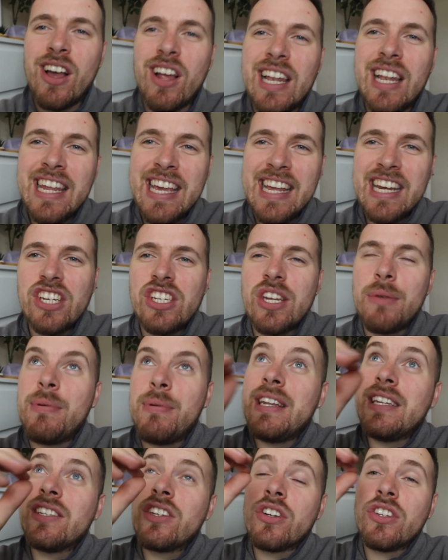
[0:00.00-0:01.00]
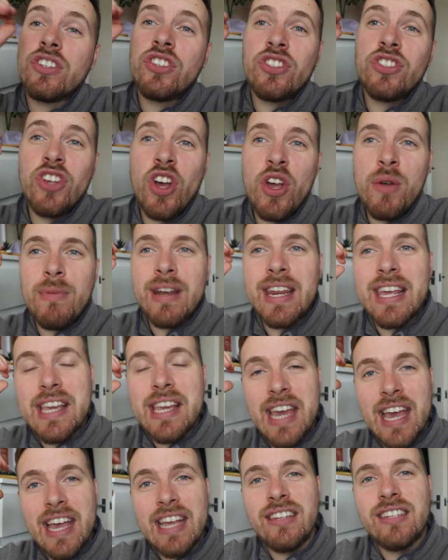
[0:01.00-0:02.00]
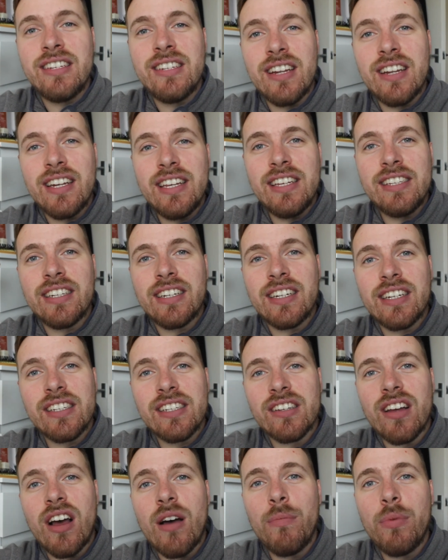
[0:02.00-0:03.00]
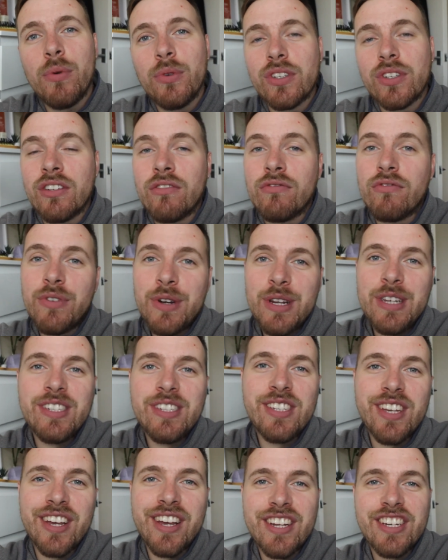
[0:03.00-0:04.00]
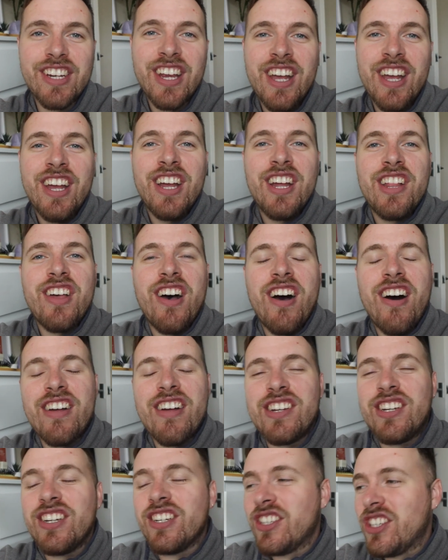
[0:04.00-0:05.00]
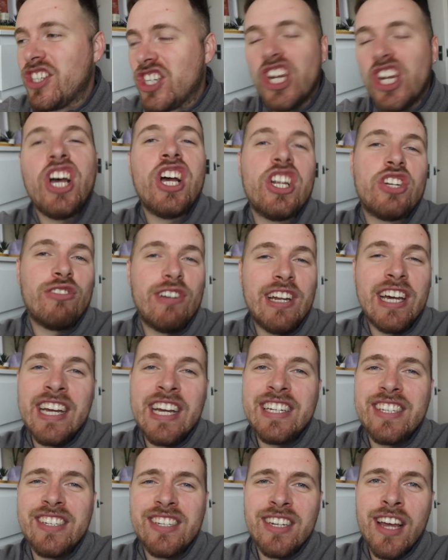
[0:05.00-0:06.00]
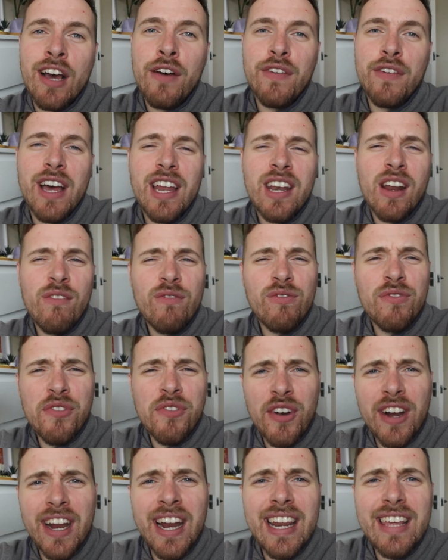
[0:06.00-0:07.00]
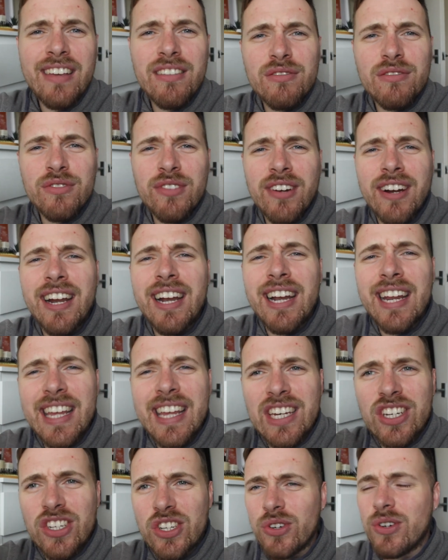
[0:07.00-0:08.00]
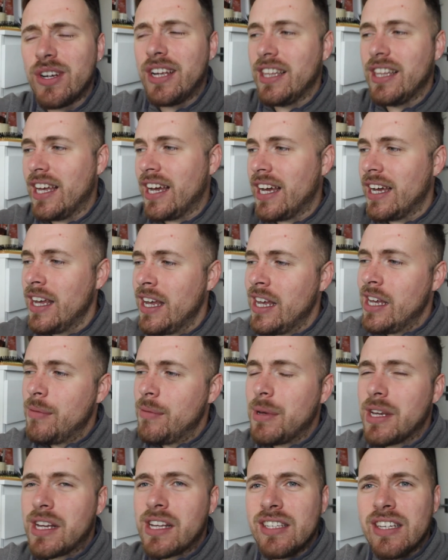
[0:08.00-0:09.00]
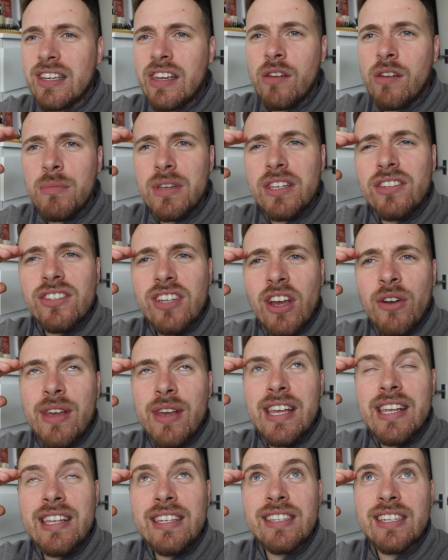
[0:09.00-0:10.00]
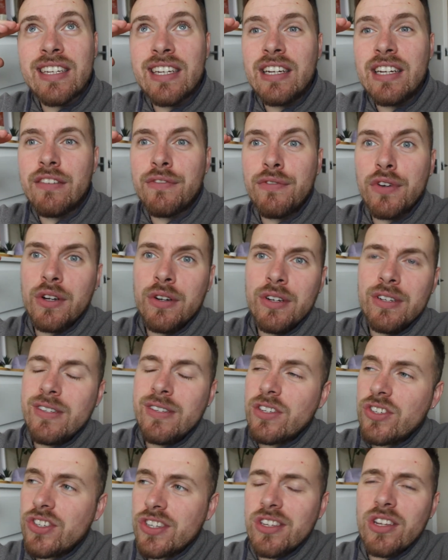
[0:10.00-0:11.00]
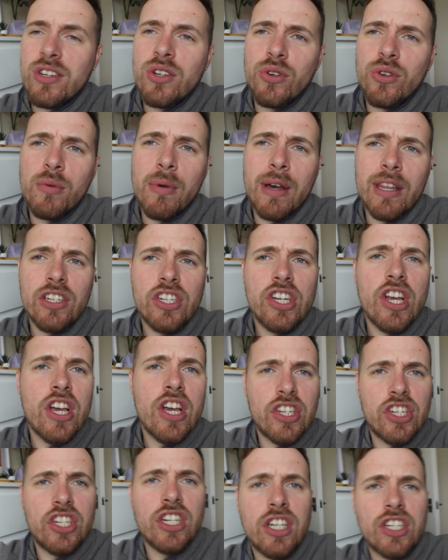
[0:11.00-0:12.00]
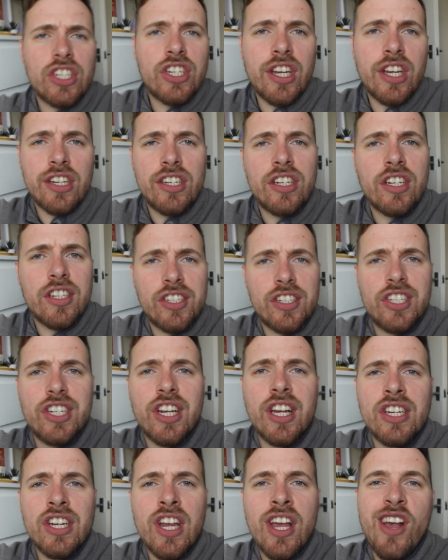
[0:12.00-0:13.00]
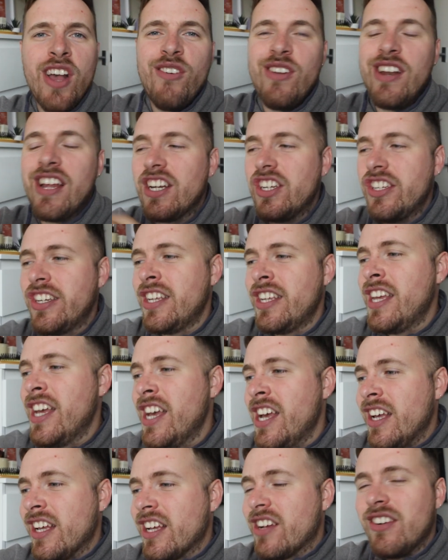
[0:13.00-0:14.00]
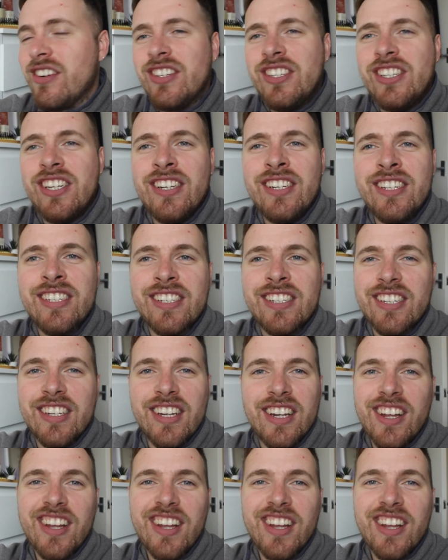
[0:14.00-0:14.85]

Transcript: leadership, and he's got so many case studies and examples and research that aren't just church related stuff. And I'm really enjoying that, because it can be so easy for Christians just to talk about the church. And actually Christians